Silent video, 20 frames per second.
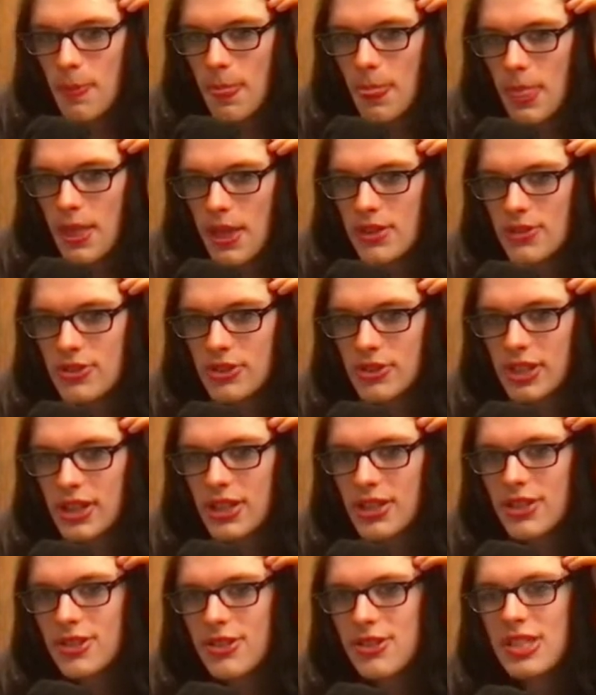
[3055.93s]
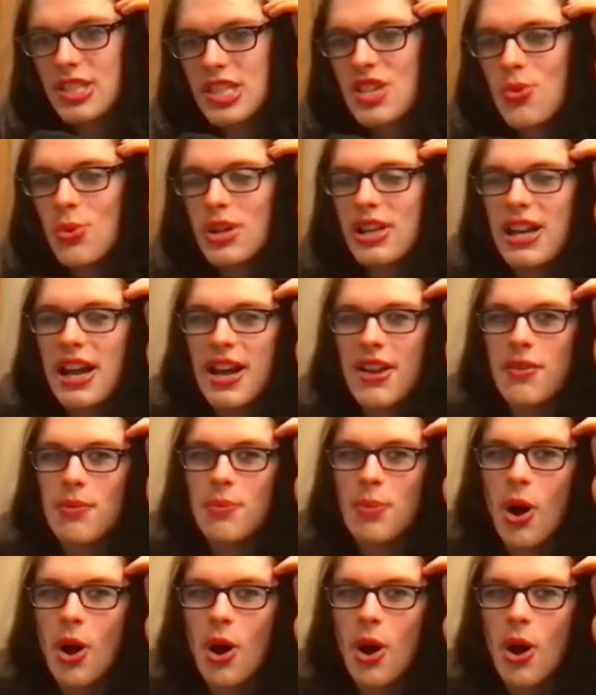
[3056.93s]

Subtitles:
and like see what kind of